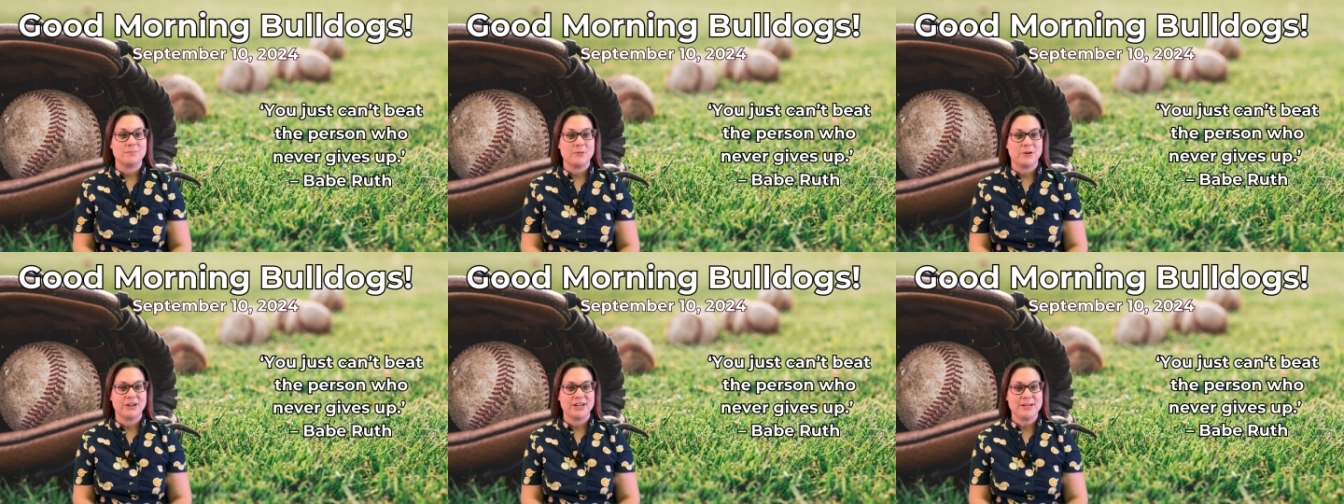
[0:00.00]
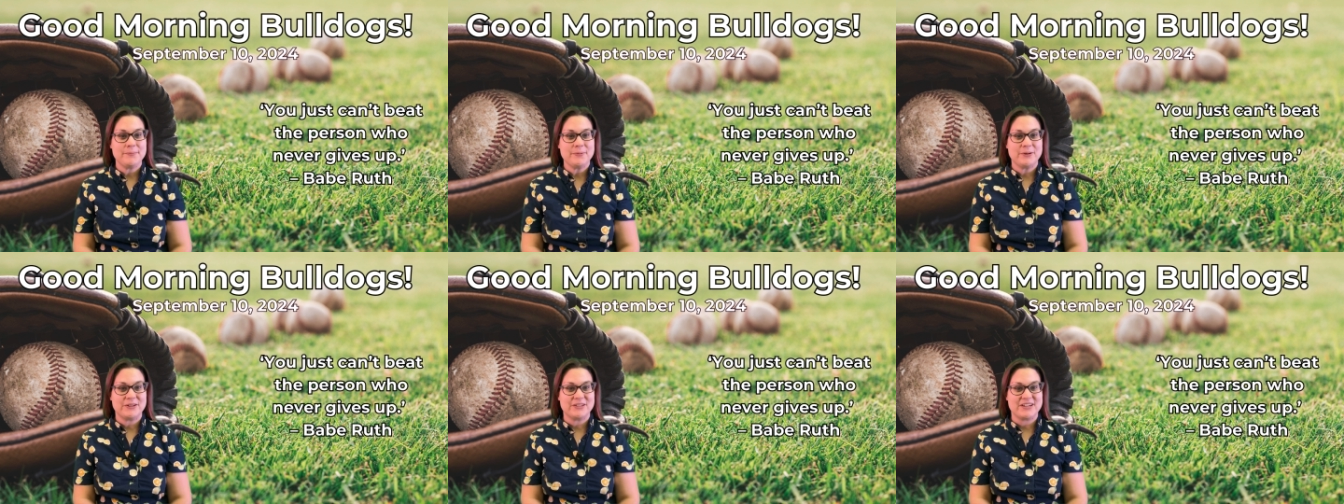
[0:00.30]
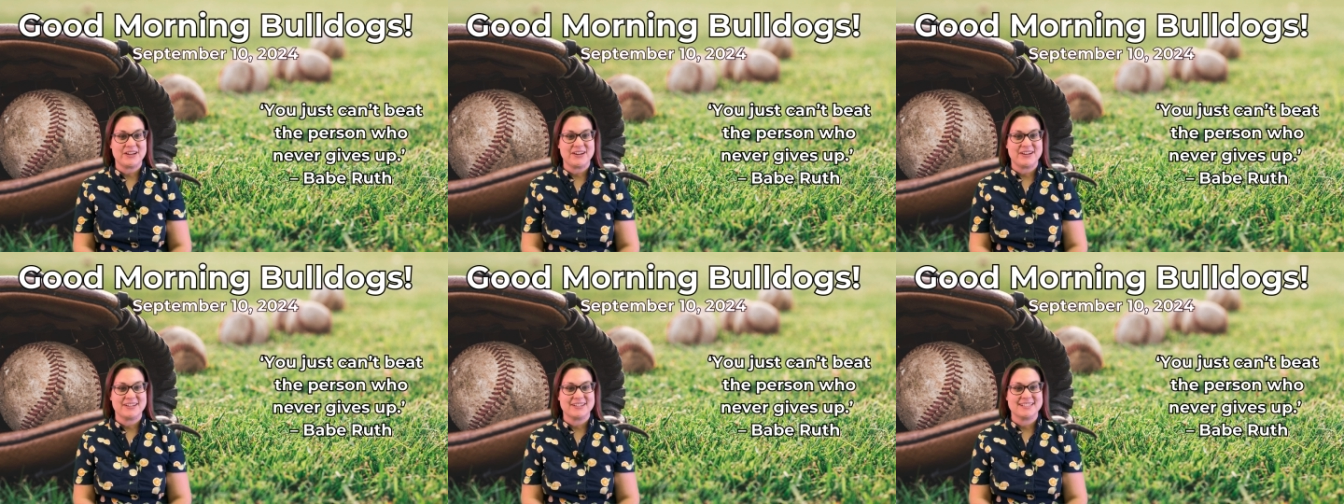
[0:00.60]
morning,
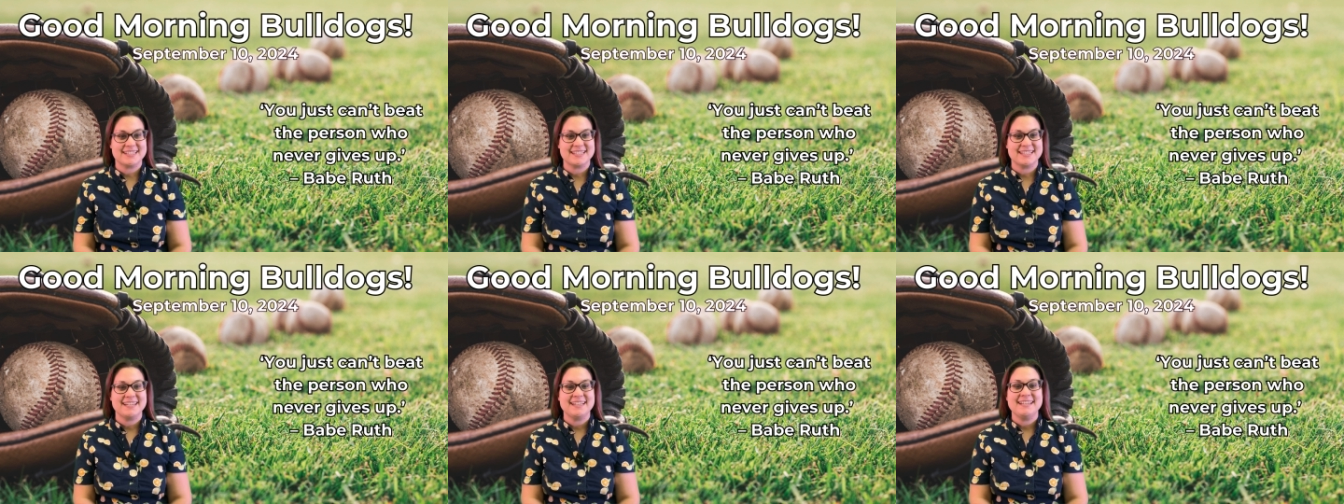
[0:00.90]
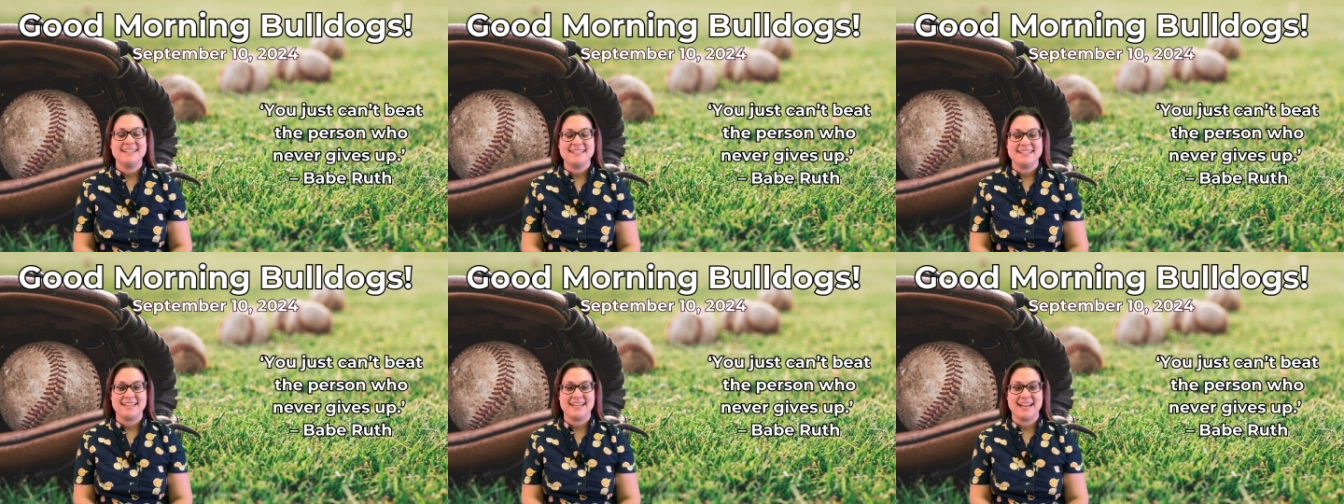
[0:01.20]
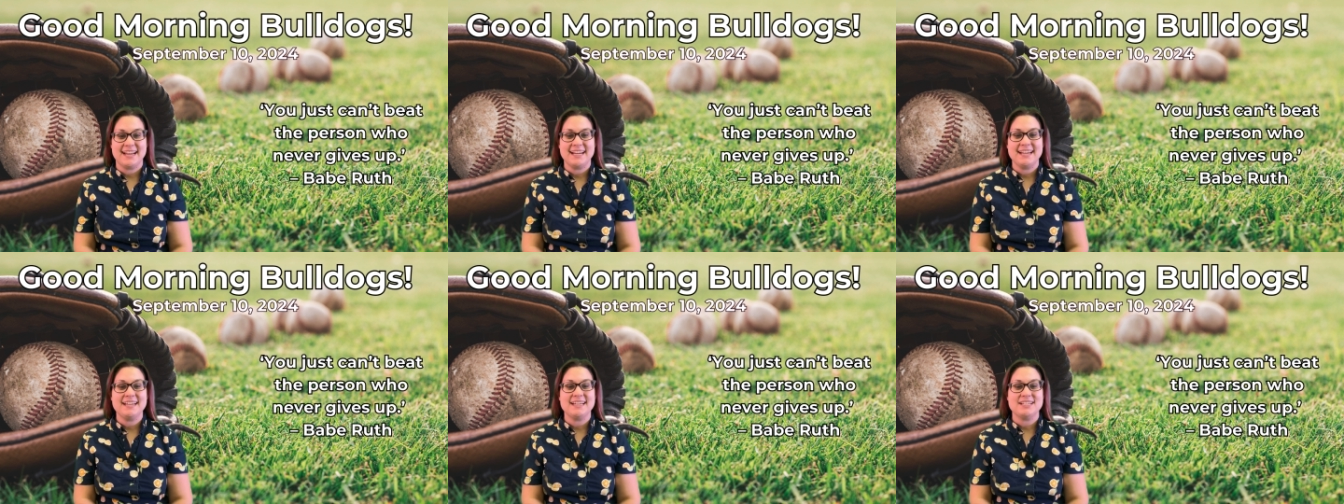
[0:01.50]
Bulldogs.
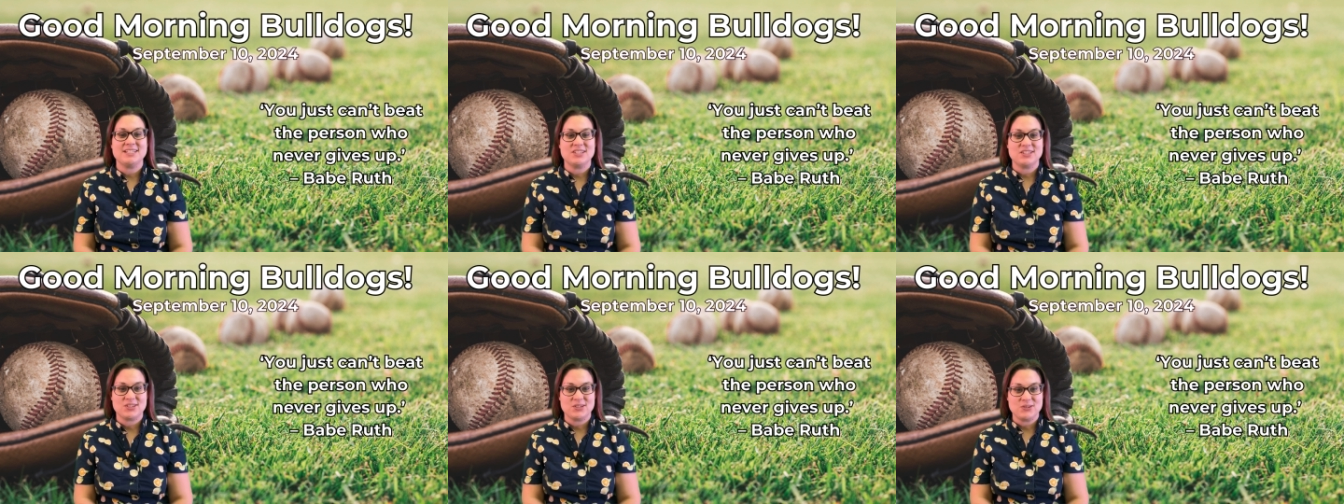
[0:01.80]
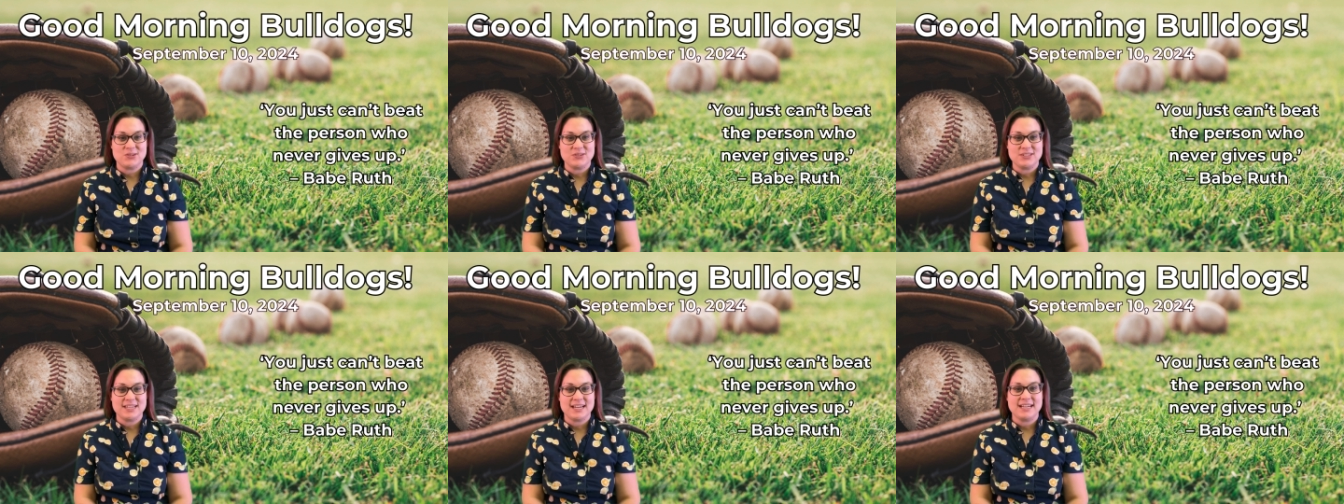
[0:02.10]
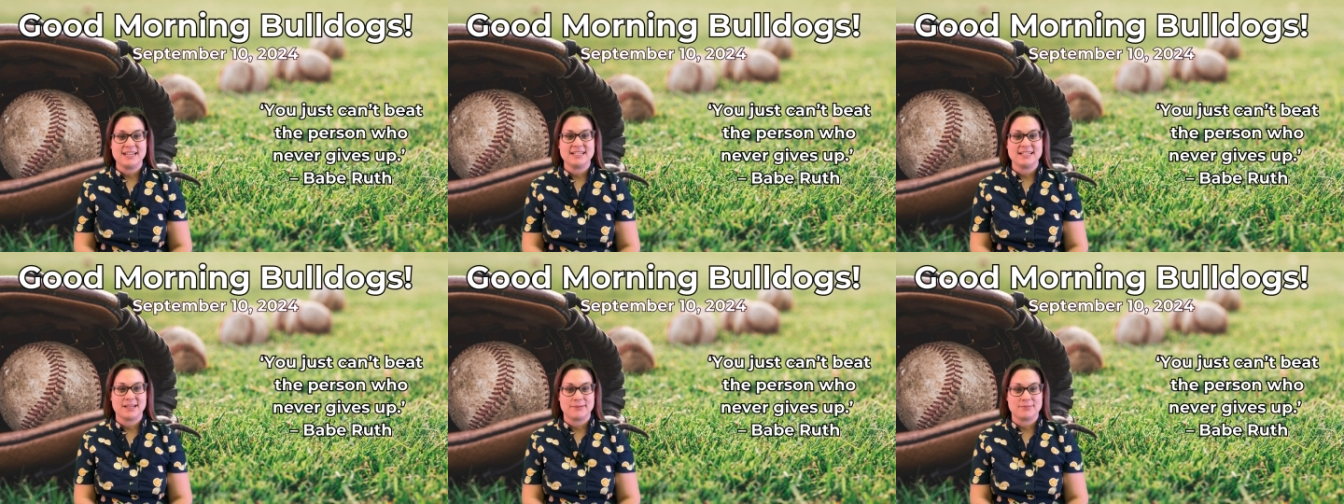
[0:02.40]
Today is
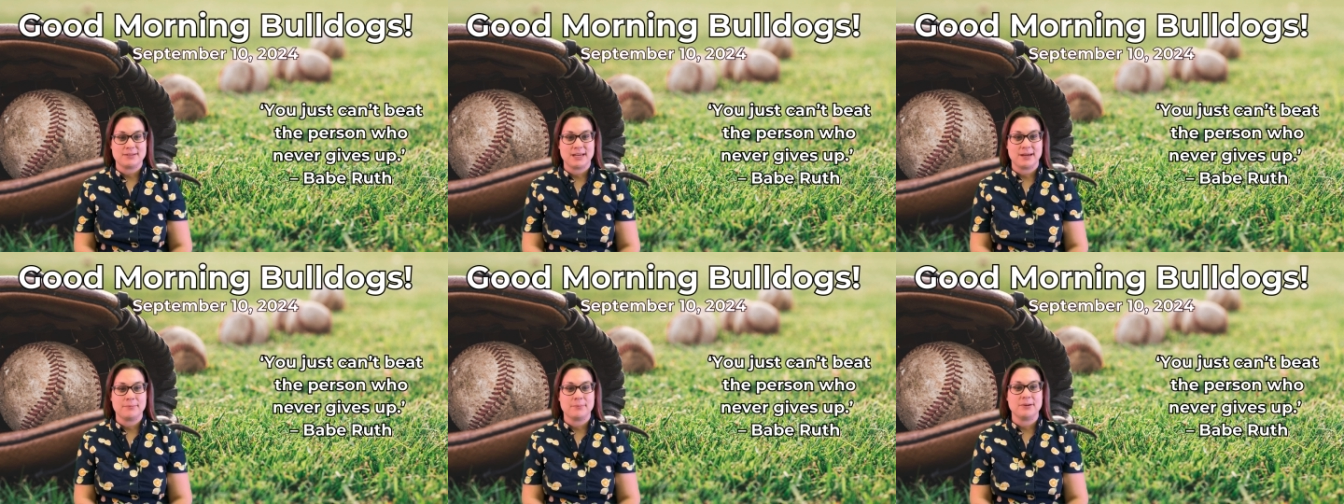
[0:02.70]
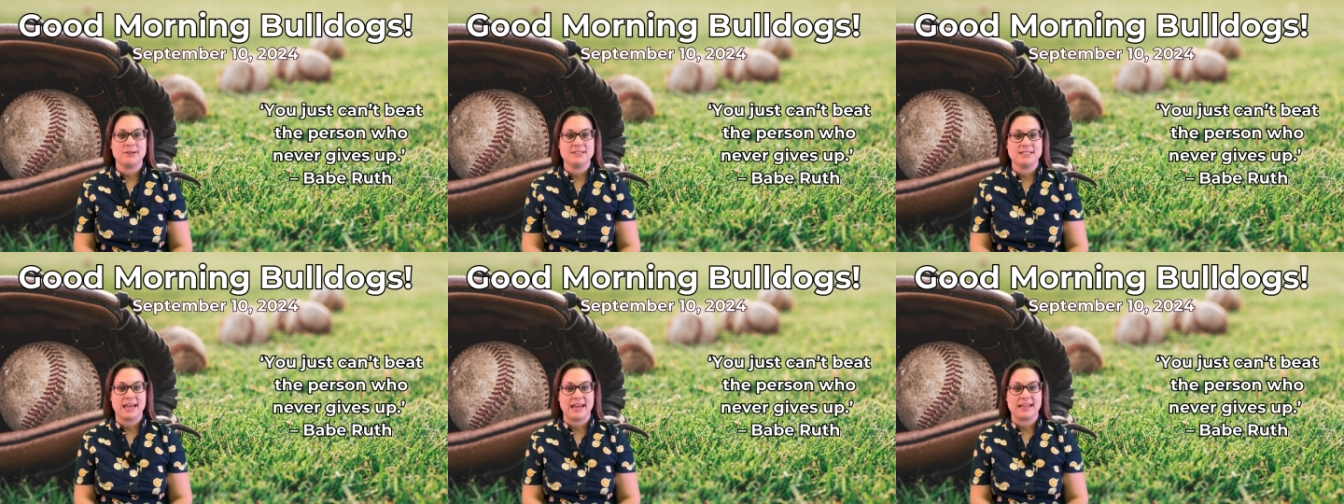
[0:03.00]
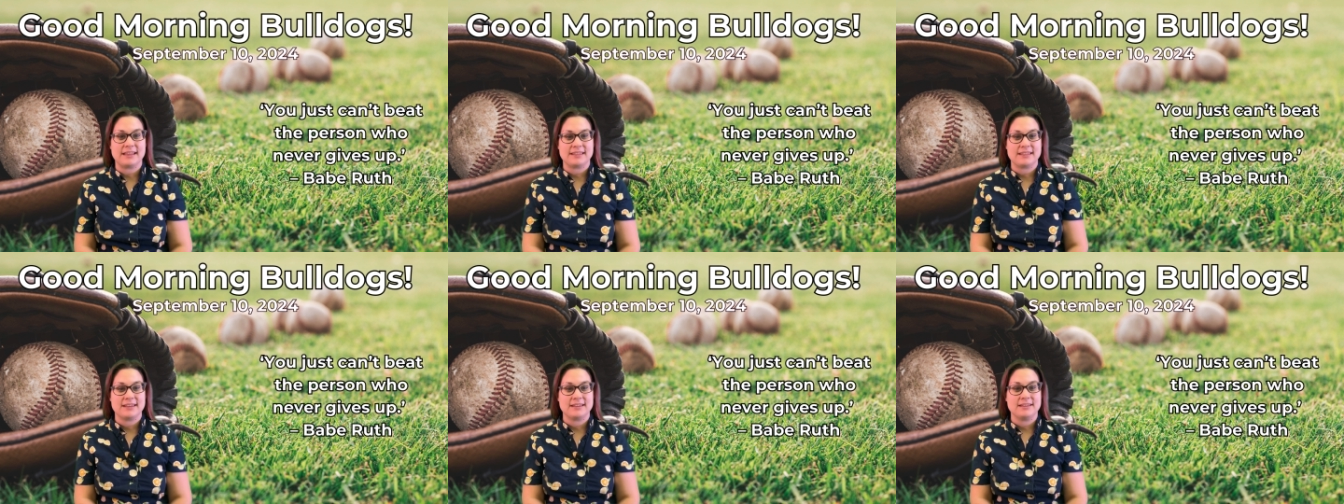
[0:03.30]
Tuesday, September
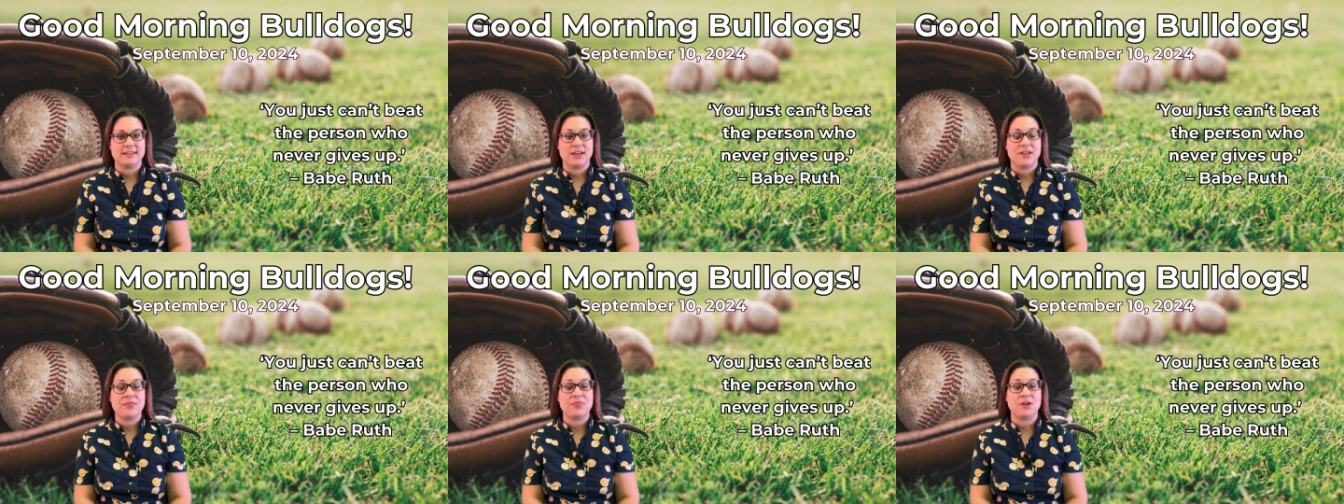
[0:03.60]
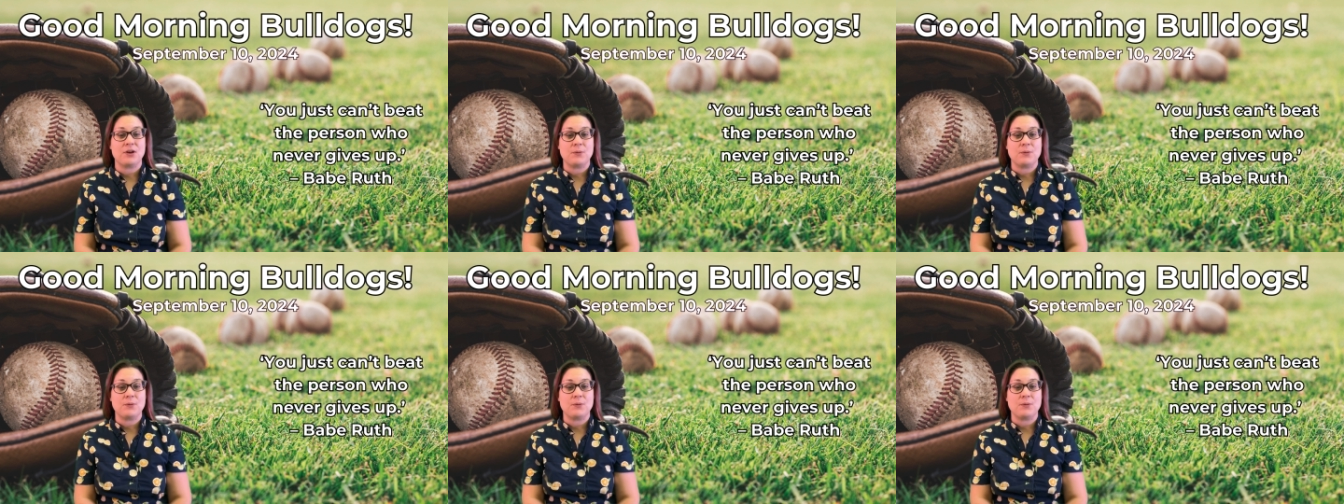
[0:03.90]
10th.